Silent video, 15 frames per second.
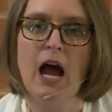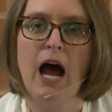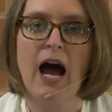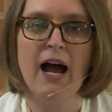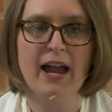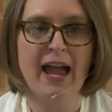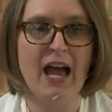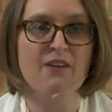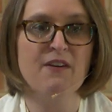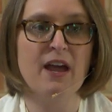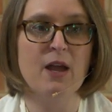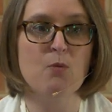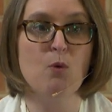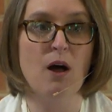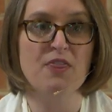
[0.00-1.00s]
I have
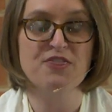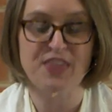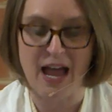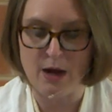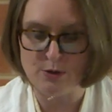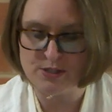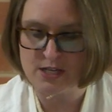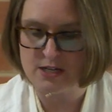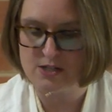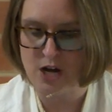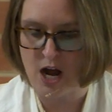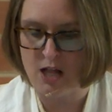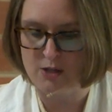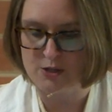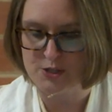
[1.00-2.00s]
a
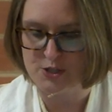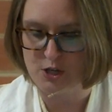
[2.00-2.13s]
$1,000